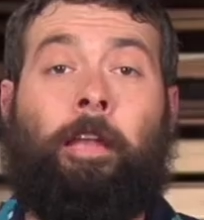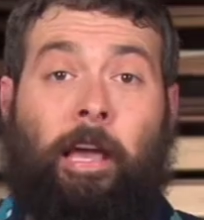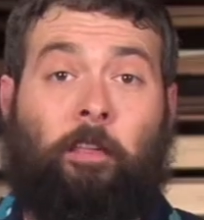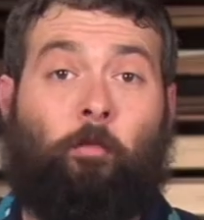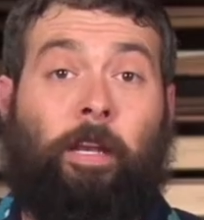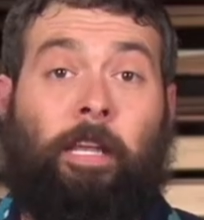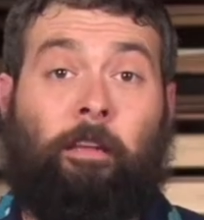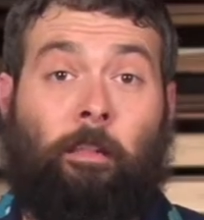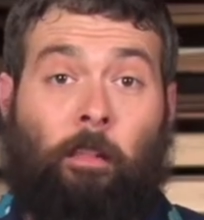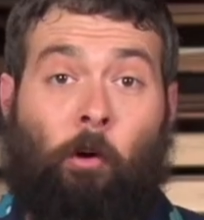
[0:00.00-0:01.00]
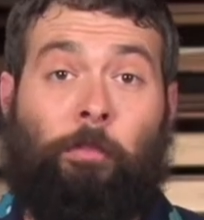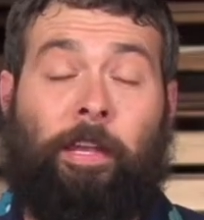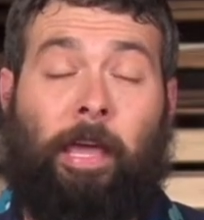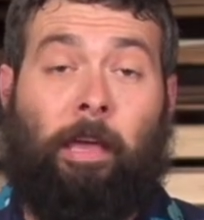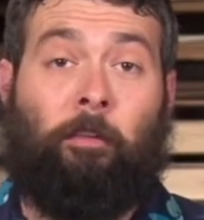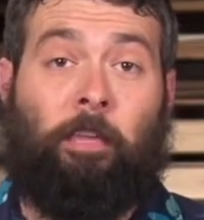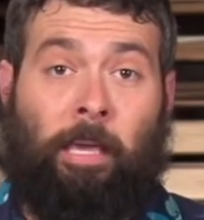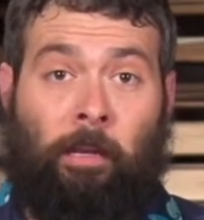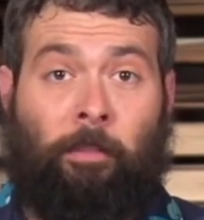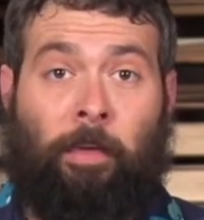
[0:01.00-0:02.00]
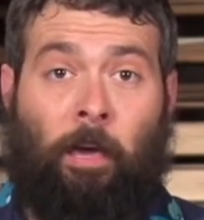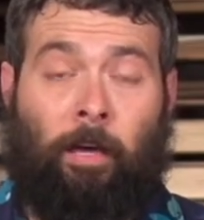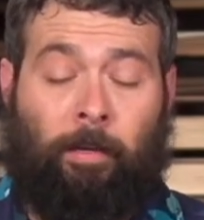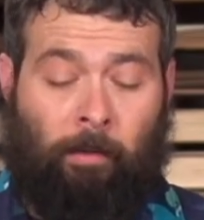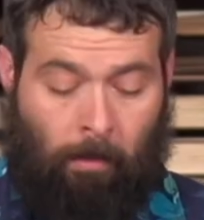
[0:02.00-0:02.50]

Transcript: Next, we need to load the nails into the gun.